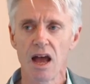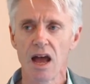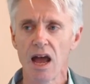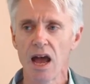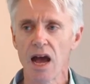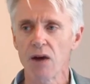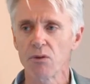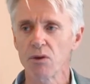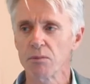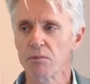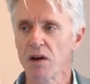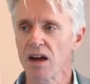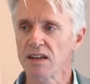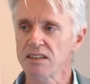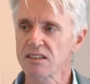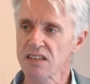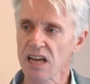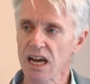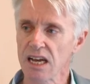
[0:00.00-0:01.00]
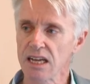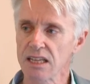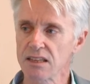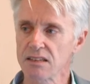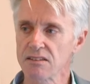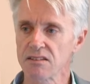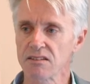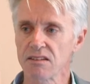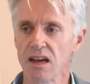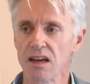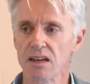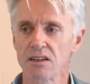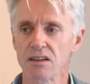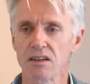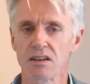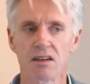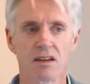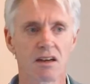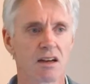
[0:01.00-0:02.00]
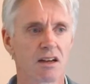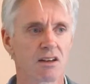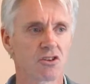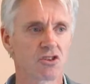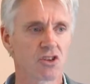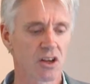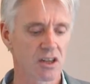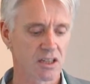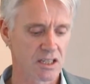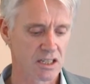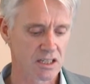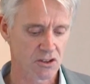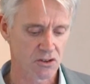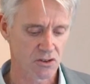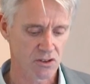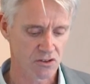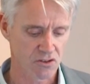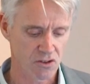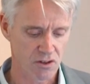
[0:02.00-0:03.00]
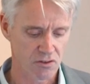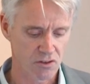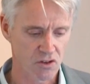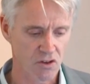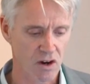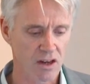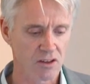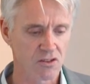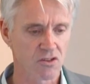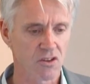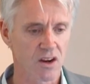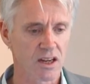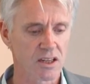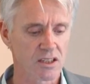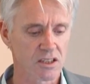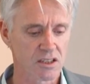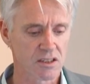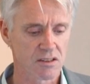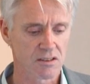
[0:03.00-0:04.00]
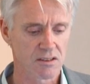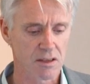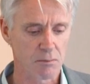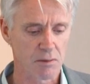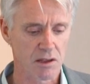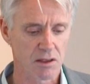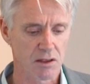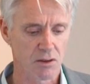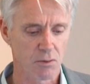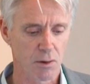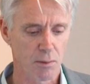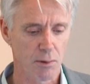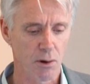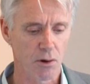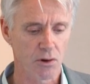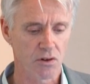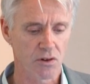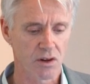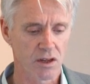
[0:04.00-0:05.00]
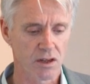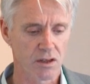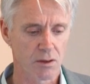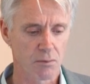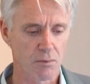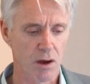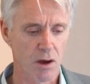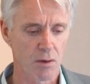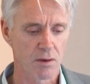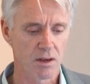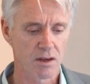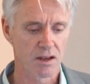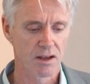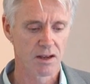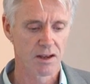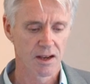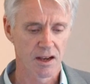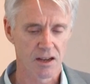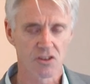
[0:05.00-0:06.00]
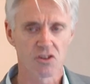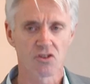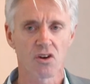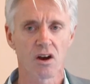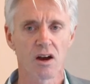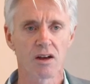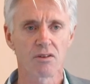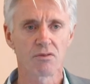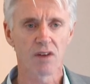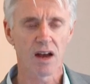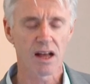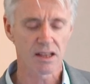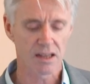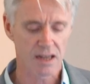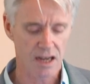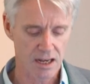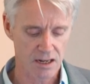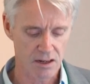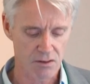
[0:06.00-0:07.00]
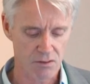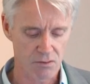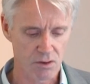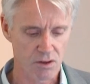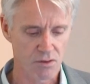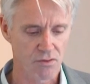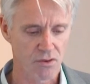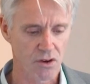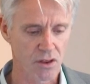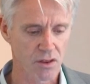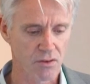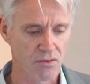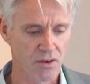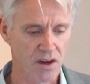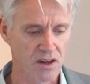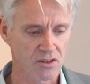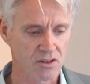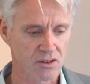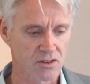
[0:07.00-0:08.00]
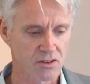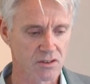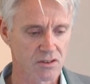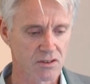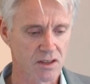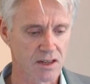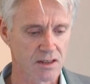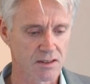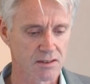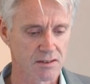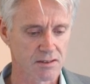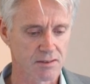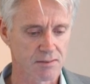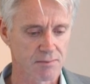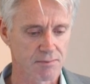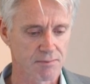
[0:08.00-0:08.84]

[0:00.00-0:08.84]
How we might take this data and turn it into a sort of a drug strategy is something that we're pondering at the moment, and to try and validate it with further functional studies.